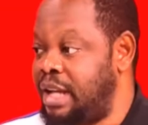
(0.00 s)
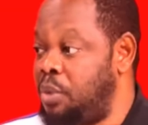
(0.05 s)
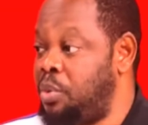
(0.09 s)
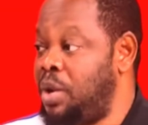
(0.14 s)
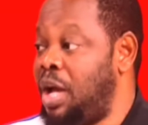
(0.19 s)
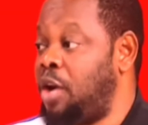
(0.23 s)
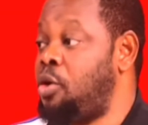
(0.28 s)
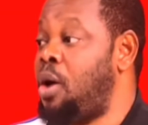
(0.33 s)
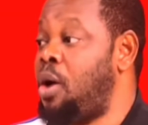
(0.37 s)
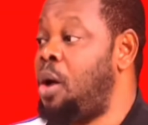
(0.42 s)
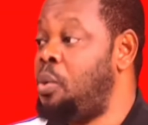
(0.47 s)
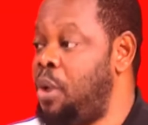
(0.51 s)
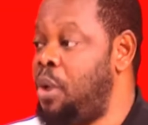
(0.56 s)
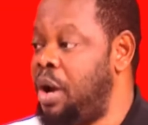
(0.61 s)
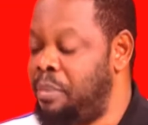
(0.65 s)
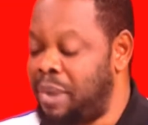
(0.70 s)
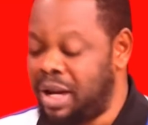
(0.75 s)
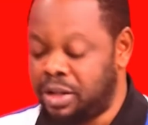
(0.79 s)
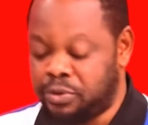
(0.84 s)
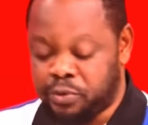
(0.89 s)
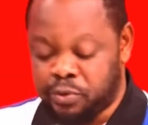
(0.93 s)
we are not aware.
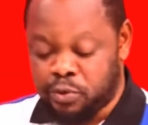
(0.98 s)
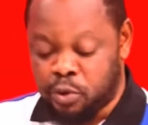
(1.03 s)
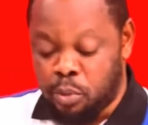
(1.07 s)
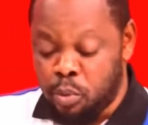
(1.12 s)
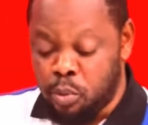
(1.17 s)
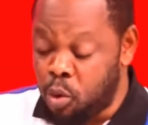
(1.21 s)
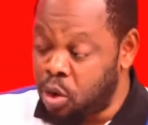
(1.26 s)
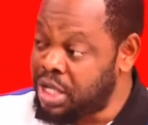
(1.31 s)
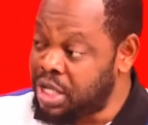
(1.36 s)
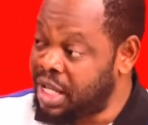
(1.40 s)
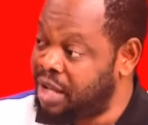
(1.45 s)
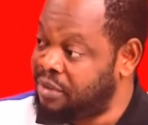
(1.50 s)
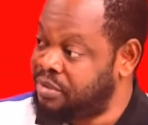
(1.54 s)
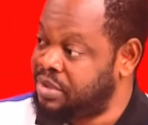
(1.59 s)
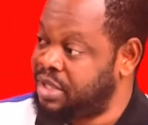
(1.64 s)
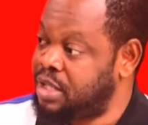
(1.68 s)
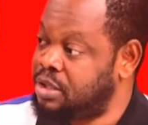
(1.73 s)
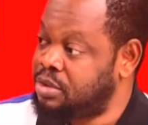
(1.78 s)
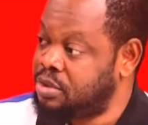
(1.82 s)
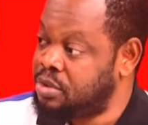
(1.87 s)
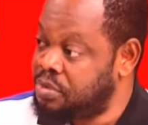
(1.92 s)
But from what they have
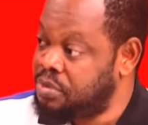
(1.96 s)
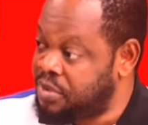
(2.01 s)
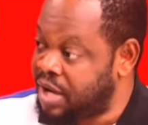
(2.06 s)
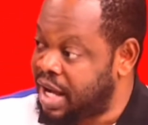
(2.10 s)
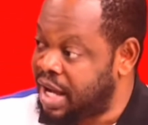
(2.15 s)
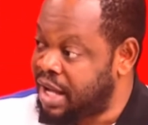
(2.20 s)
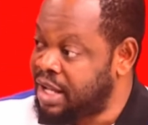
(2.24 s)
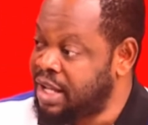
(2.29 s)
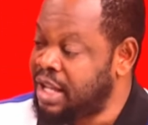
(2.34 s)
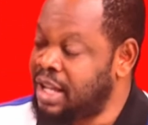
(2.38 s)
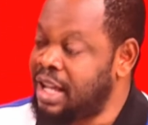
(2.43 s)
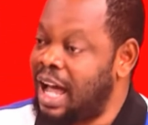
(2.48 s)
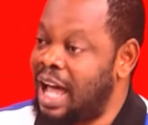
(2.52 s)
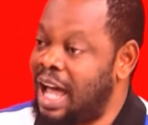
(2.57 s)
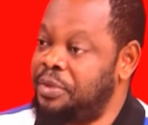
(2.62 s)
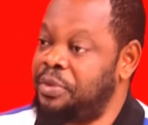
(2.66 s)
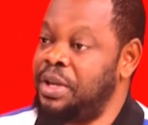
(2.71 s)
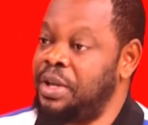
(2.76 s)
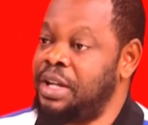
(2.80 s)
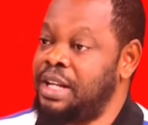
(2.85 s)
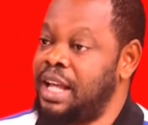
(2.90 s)
said so far, I
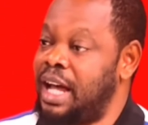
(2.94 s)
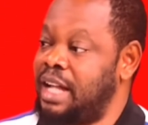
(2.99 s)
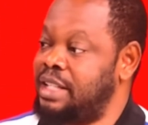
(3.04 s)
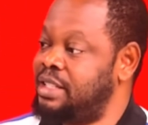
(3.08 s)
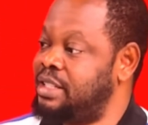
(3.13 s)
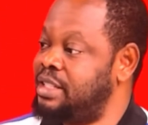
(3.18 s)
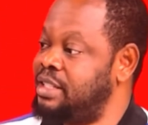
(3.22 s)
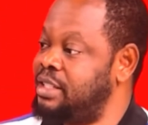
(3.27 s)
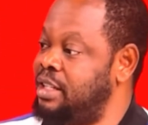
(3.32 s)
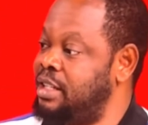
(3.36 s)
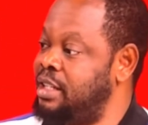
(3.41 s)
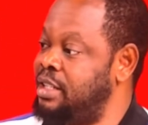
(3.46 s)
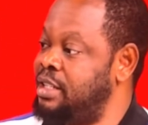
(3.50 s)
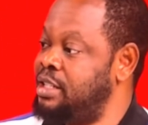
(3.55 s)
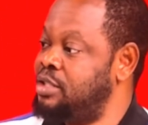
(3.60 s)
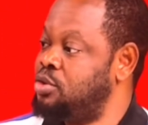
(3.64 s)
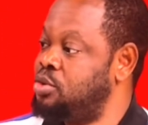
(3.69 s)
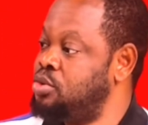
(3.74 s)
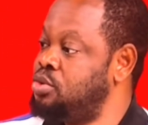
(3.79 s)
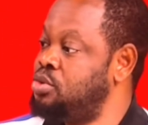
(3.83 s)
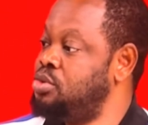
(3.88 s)
think that it
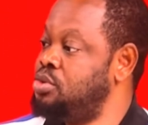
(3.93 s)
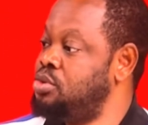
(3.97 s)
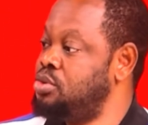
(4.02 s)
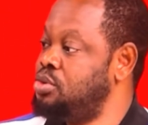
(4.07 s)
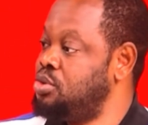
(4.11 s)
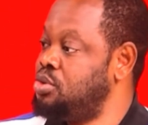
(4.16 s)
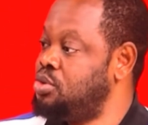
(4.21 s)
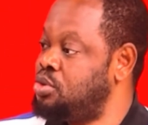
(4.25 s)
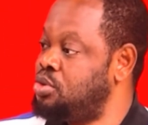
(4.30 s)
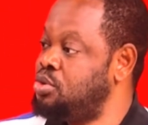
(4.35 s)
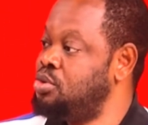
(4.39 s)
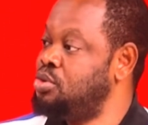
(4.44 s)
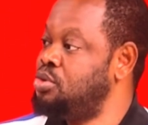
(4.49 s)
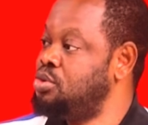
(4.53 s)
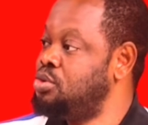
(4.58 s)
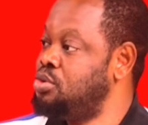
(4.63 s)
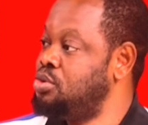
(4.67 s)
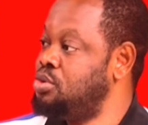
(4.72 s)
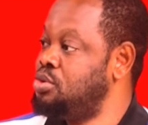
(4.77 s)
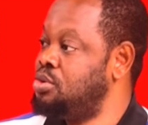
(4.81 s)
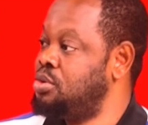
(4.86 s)
is
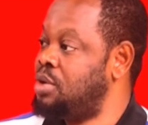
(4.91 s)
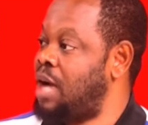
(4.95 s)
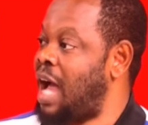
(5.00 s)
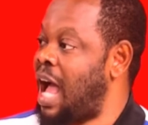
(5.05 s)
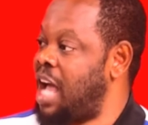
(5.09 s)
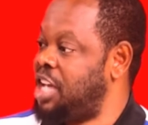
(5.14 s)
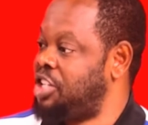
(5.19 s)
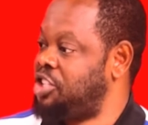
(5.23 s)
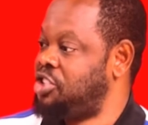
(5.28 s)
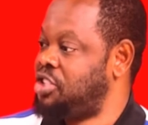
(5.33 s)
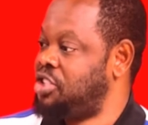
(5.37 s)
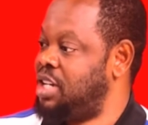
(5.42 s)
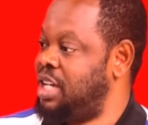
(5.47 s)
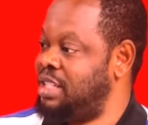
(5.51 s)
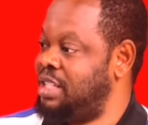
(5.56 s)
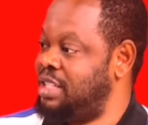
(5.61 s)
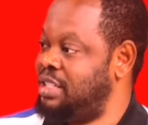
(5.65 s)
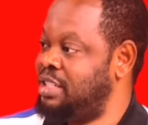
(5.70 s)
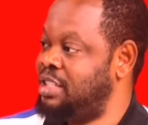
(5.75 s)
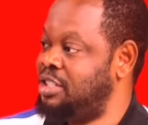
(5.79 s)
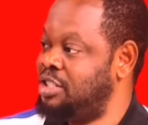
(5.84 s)
too harsh a
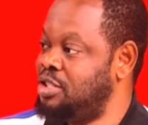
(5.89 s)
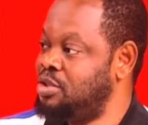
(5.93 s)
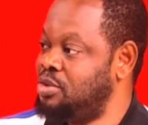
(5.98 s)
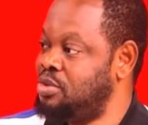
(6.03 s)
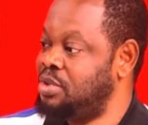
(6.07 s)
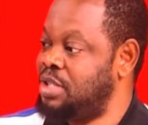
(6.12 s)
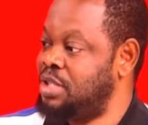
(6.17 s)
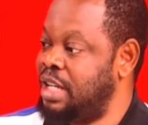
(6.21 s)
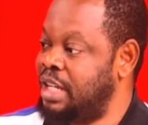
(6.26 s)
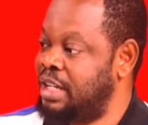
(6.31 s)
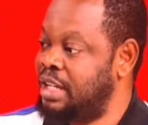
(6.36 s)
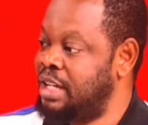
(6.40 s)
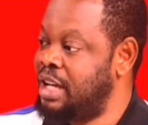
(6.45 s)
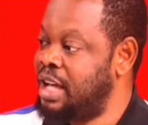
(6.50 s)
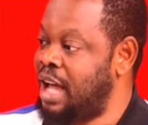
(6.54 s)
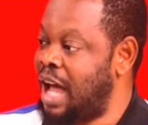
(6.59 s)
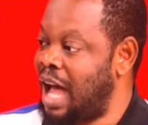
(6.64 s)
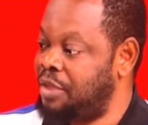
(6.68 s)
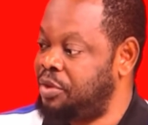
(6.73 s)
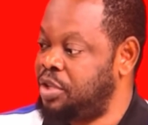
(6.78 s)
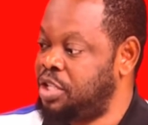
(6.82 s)
decision to take
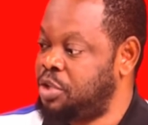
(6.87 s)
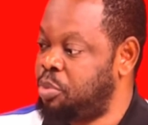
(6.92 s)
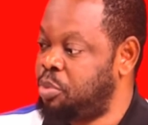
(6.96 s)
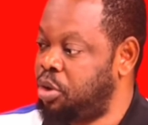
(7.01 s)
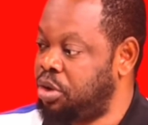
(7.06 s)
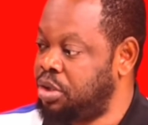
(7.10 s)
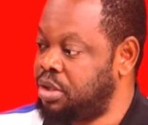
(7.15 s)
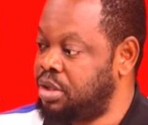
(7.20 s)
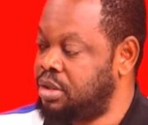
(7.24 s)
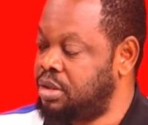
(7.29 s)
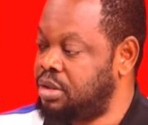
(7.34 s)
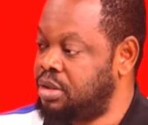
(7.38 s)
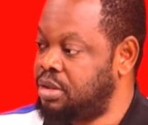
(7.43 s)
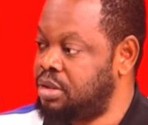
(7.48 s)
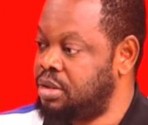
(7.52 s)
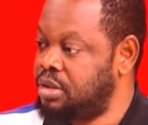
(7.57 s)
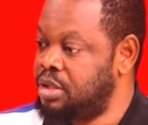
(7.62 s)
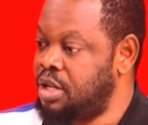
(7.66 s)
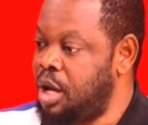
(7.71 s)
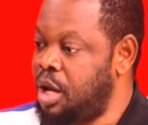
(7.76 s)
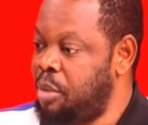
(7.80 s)
at this point.
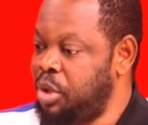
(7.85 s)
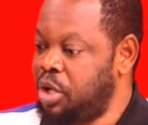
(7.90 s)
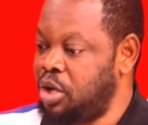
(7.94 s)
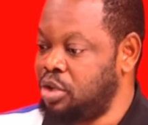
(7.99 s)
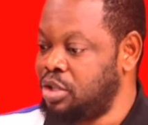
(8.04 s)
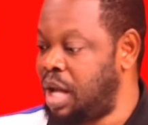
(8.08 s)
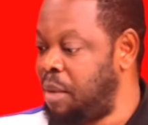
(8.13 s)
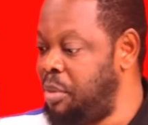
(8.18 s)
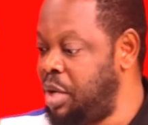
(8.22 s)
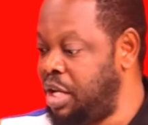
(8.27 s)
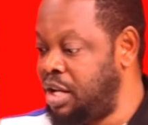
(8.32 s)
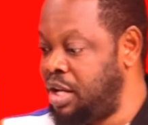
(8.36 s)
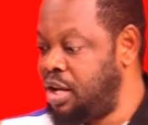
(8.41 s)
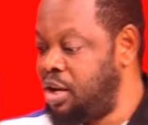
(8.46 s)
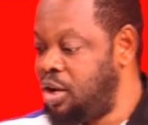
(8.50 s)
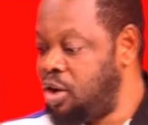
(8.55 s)
Because, I mean,